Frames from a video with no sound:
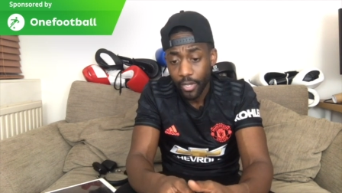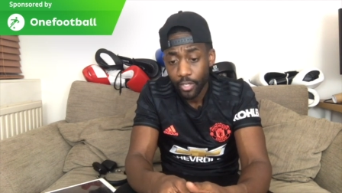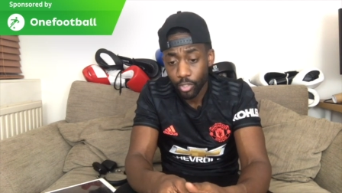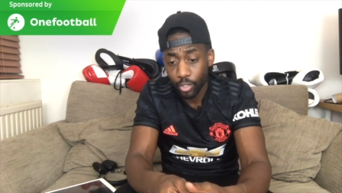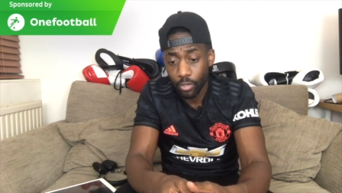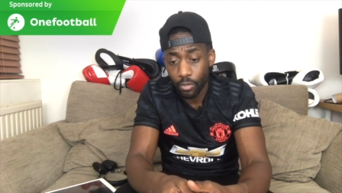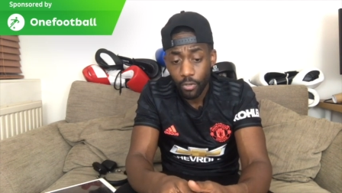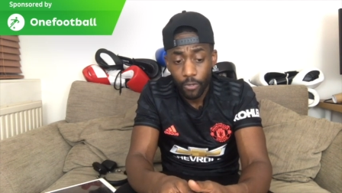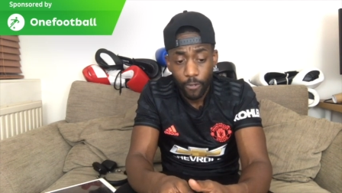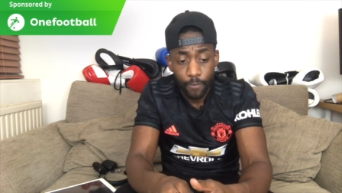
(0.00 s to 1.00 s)
So,
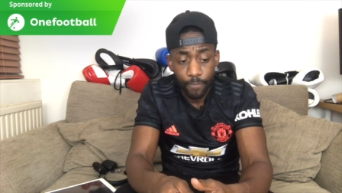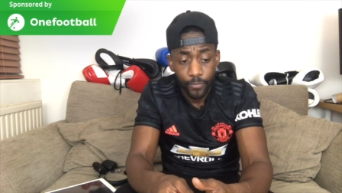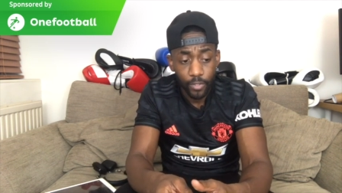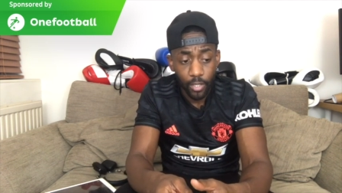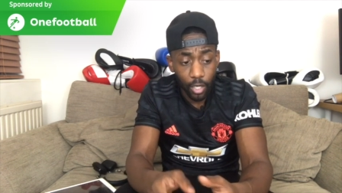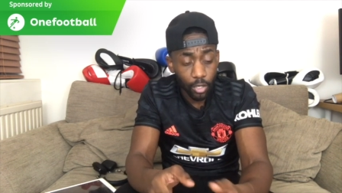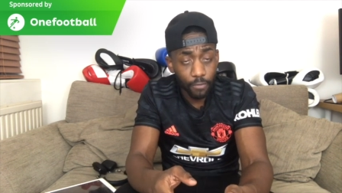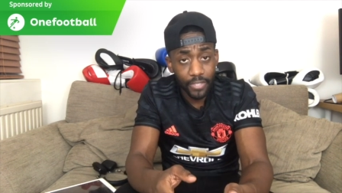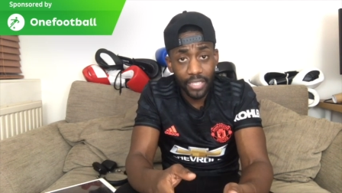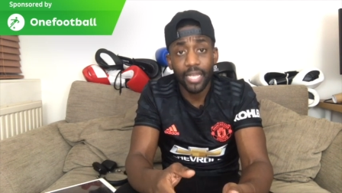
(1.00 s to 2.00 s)
a lot
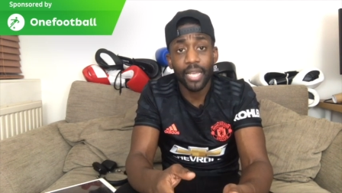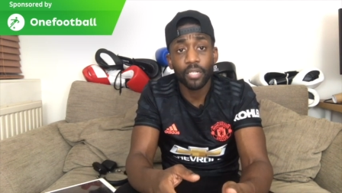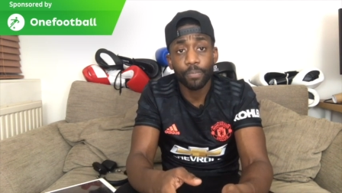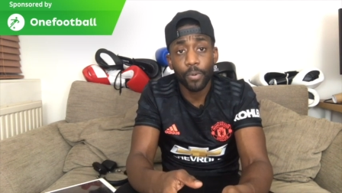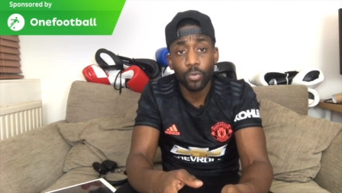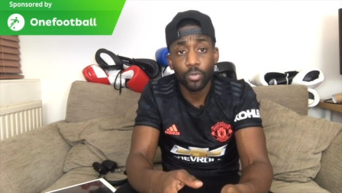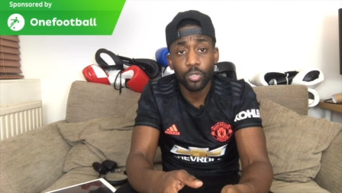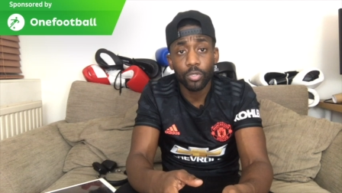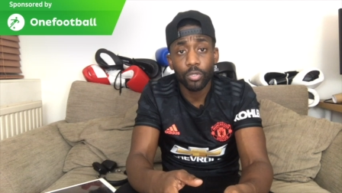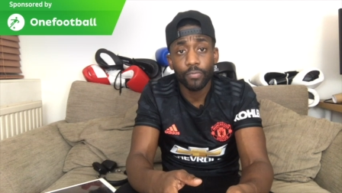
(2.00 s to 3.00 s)
of these ex pros,
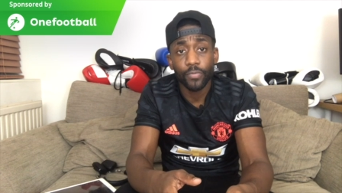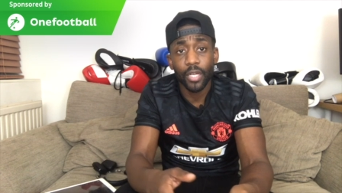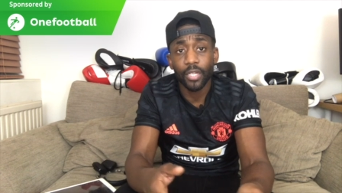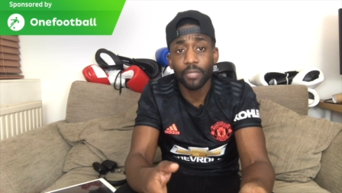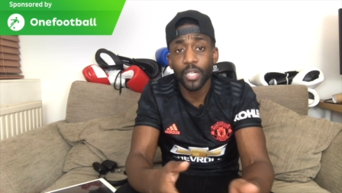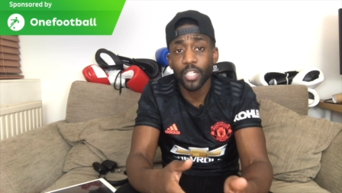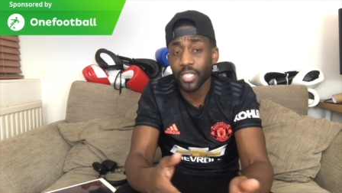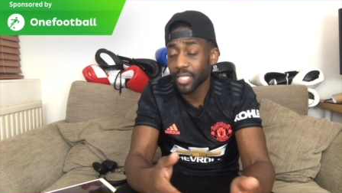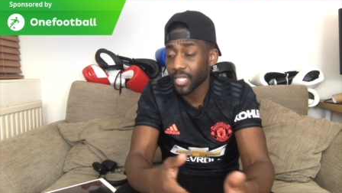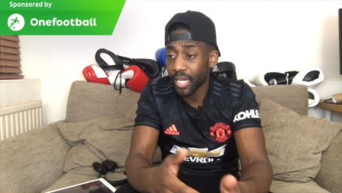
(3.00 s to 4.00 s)
as much as they
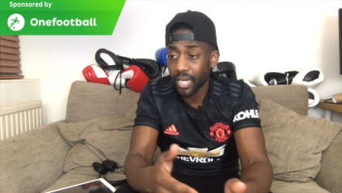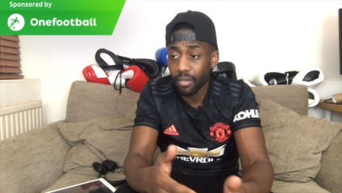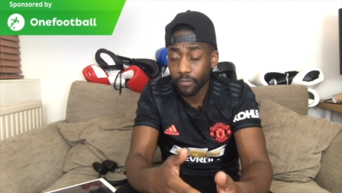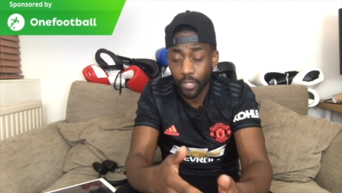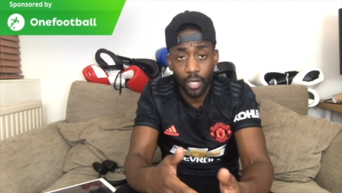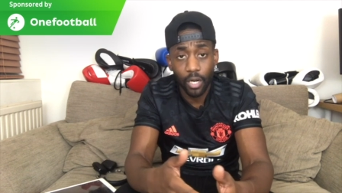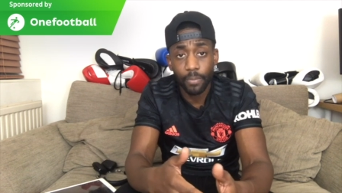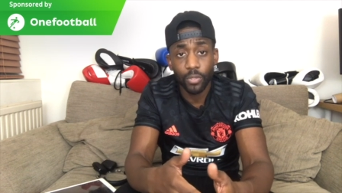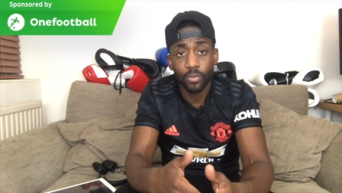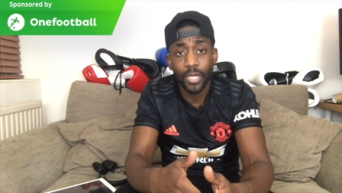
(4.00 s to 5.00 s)
say they love the club
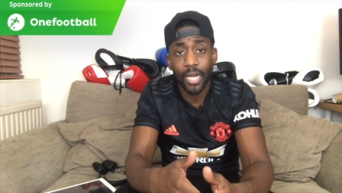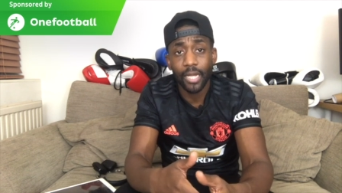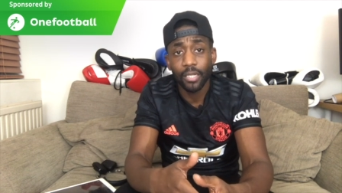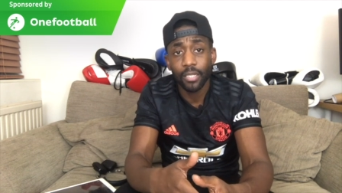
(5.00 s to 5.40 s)
and all that,